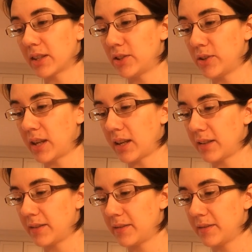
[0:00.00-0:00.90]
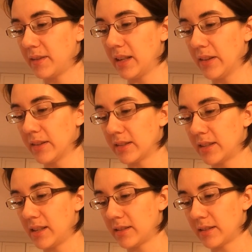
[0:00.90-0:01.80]
that you get in this
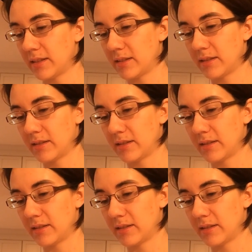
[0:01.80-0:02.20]
season.